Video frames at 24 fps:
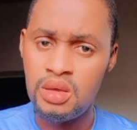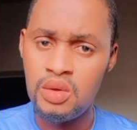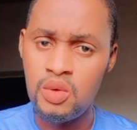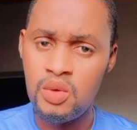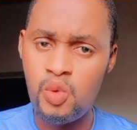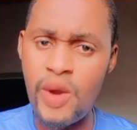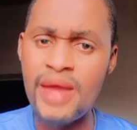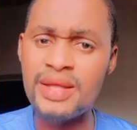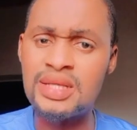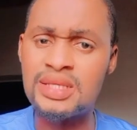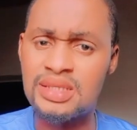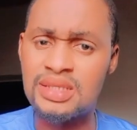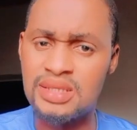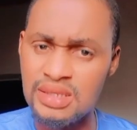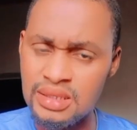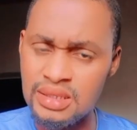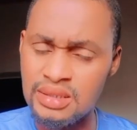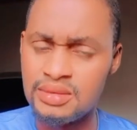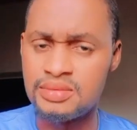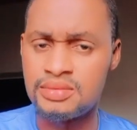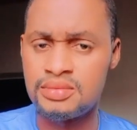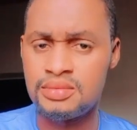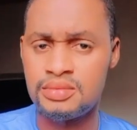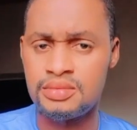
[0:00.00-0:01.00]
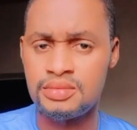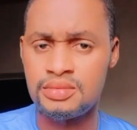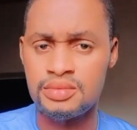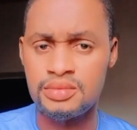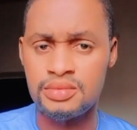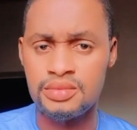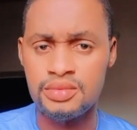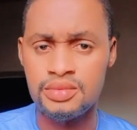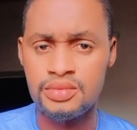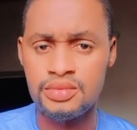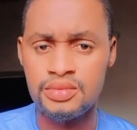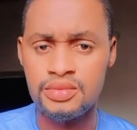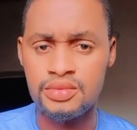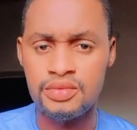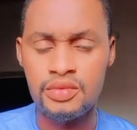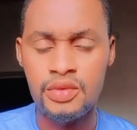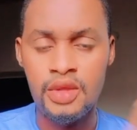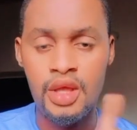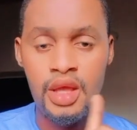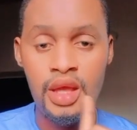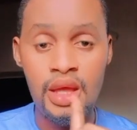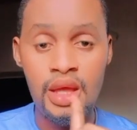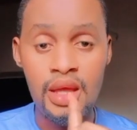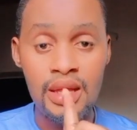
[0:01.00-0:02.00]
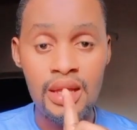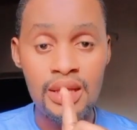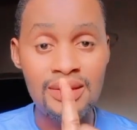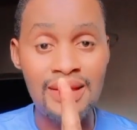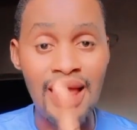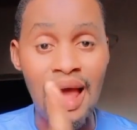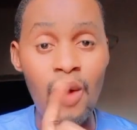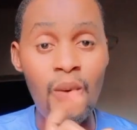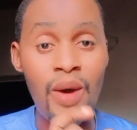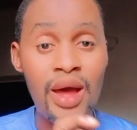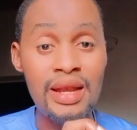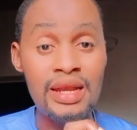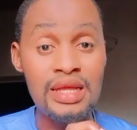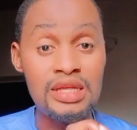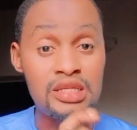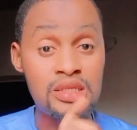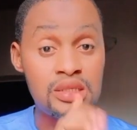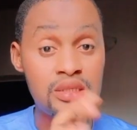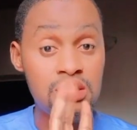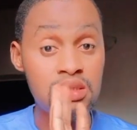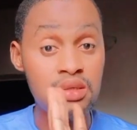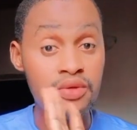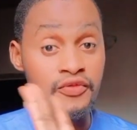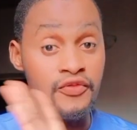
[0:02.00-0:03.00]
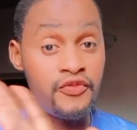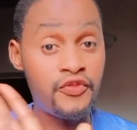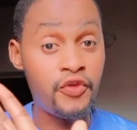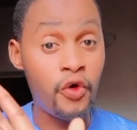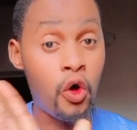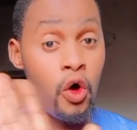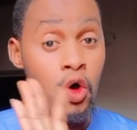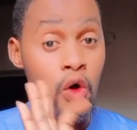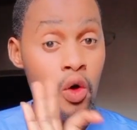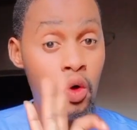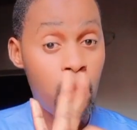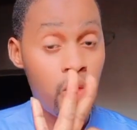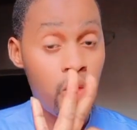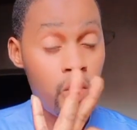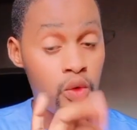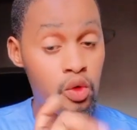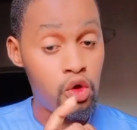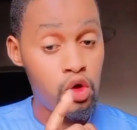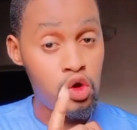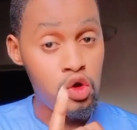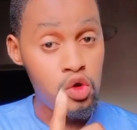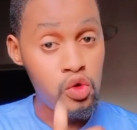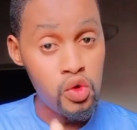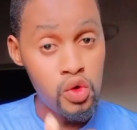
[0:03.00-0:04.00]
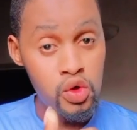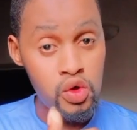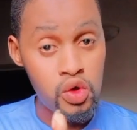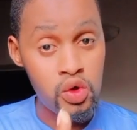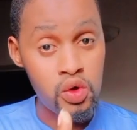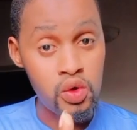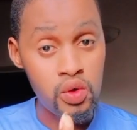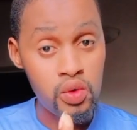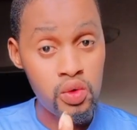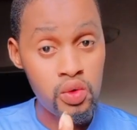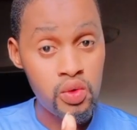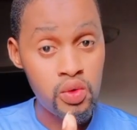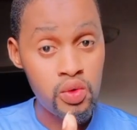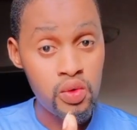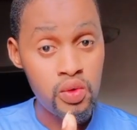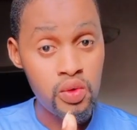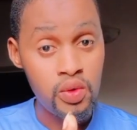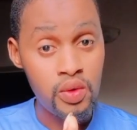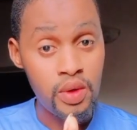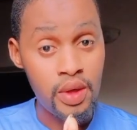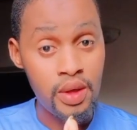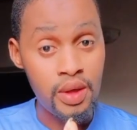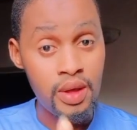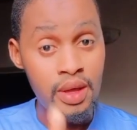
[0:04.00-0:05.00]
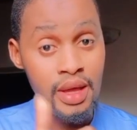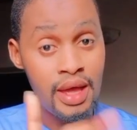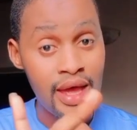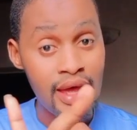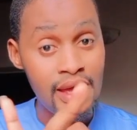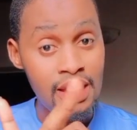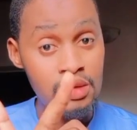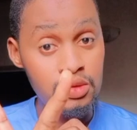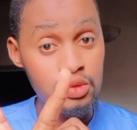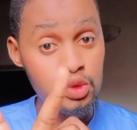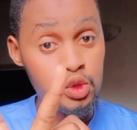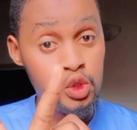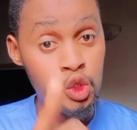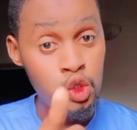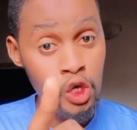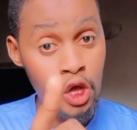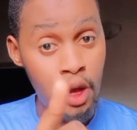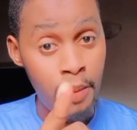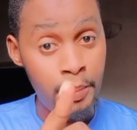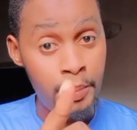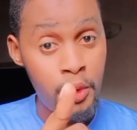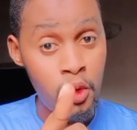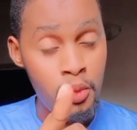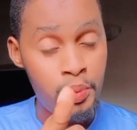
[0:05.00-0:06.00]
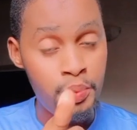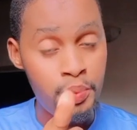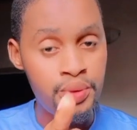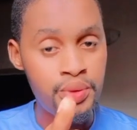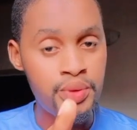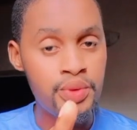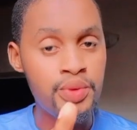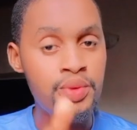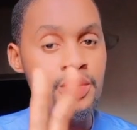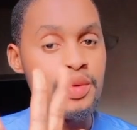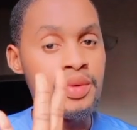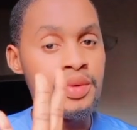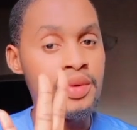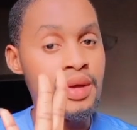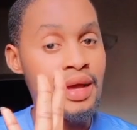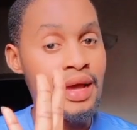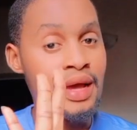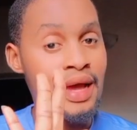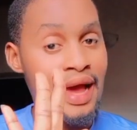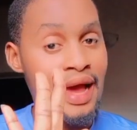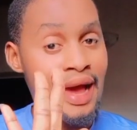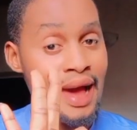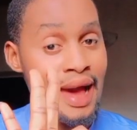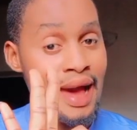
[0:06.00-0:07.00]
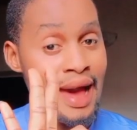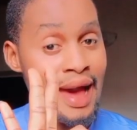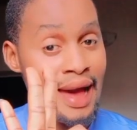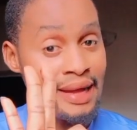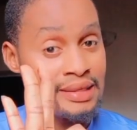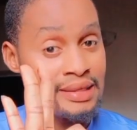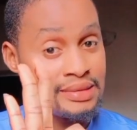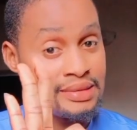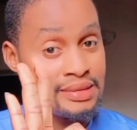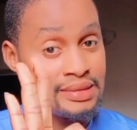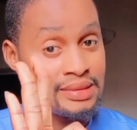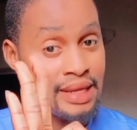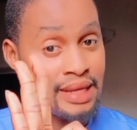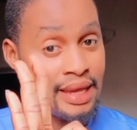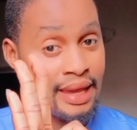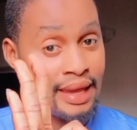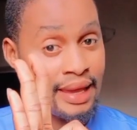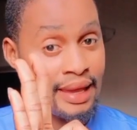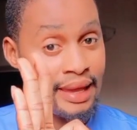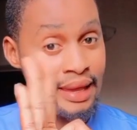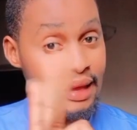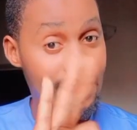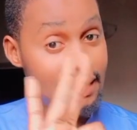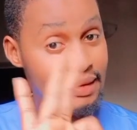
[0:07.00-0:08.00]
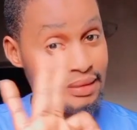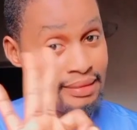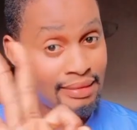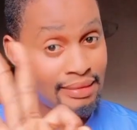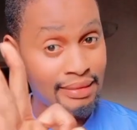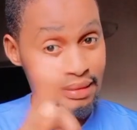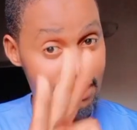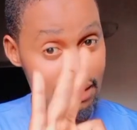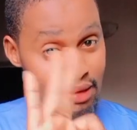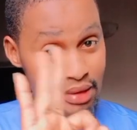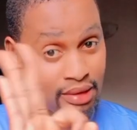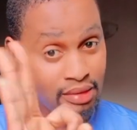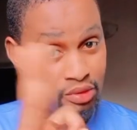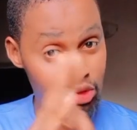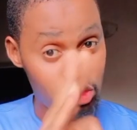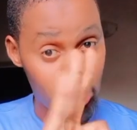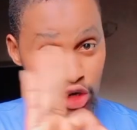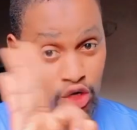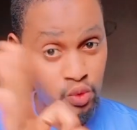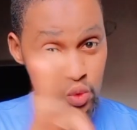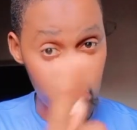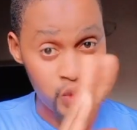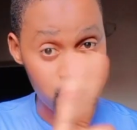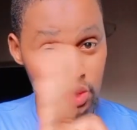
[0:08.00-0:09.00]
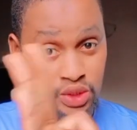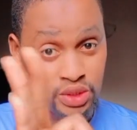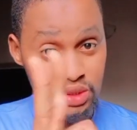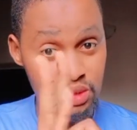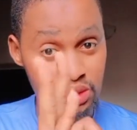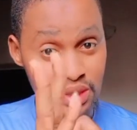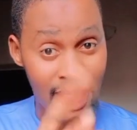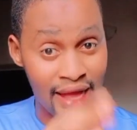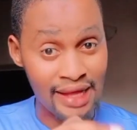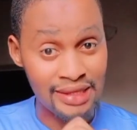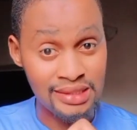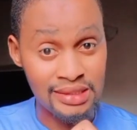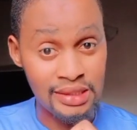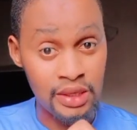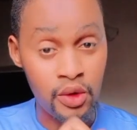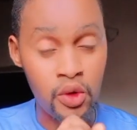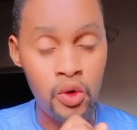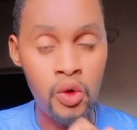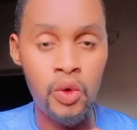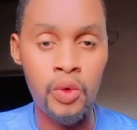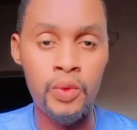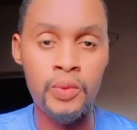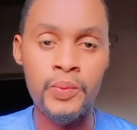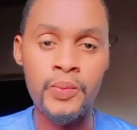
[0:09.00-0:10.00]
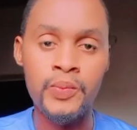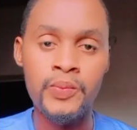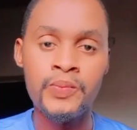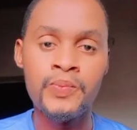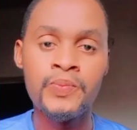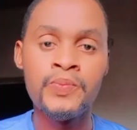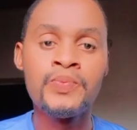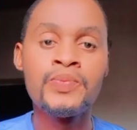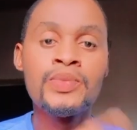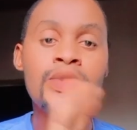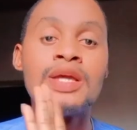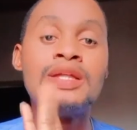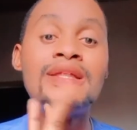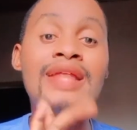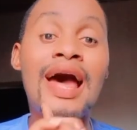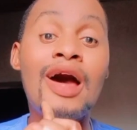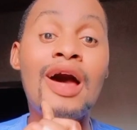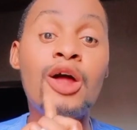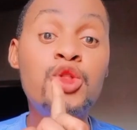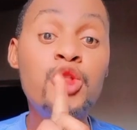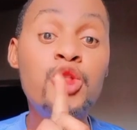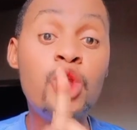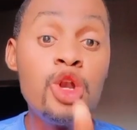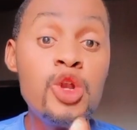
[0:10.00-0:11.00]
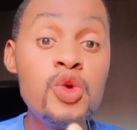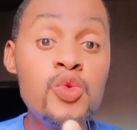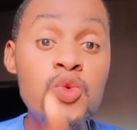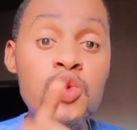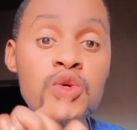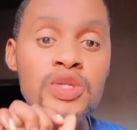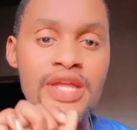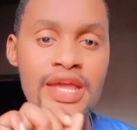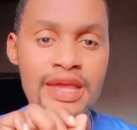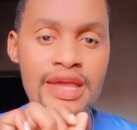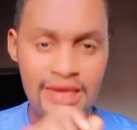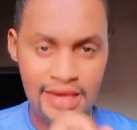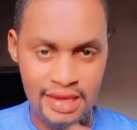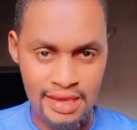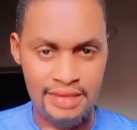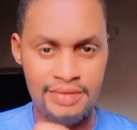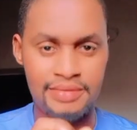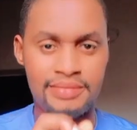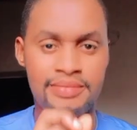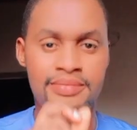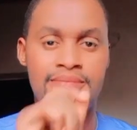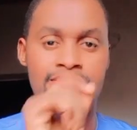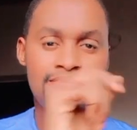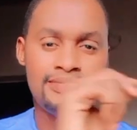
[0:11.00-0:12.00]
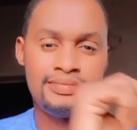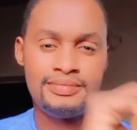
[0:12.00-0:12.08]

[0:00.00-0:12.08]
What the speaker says: Great thing. That one is for Luke, Junior Pope, and Nollywood as a whole. Now, Nollywood again.